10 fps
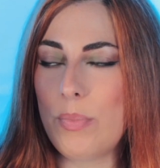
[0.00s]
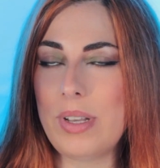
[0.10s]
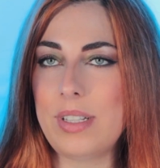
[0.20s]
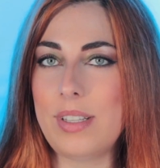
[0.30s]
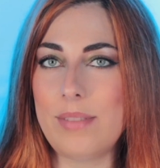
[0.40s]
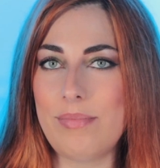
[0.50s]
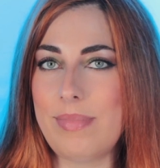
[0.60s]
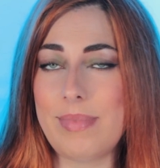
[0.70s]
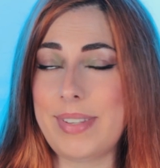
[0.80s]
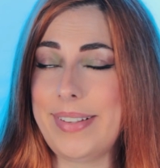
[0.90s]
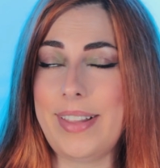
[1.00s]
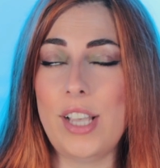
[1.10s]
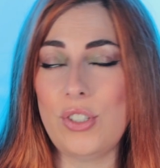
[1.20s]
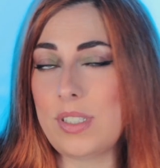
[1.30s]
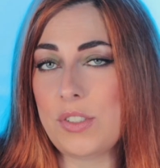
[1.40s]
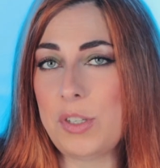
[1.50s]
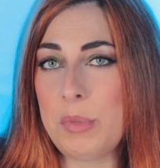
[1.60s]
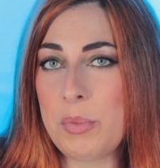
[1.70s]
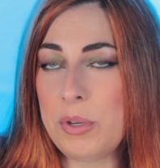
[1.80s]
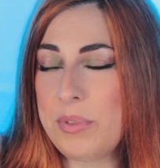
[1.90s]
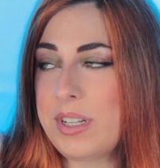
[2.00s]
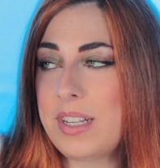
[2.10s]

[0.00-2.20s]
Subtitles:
but Lush is extremely popular.